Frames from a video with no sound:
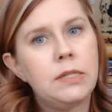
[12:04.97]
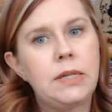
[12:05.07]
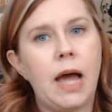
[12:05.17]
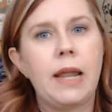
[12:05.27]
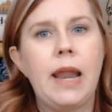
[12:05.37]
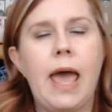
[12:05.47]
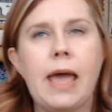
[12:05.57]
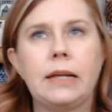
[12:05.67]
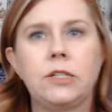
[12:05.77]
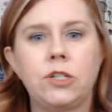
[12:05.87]
done
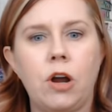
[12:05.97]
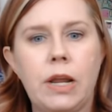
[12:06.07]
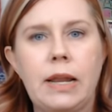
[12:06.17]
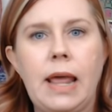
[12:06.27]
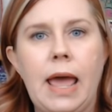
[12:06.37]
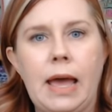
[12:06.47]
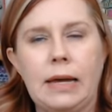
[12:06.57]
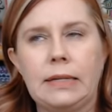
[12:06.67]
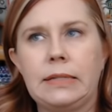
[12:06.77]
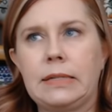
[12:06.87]
and started
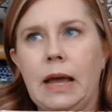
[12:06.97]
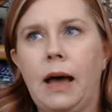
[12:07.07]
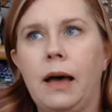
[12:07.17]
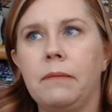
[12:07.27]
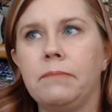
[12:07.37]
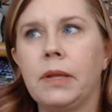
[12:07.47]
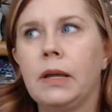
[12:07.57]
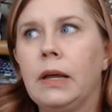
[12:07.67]
and um,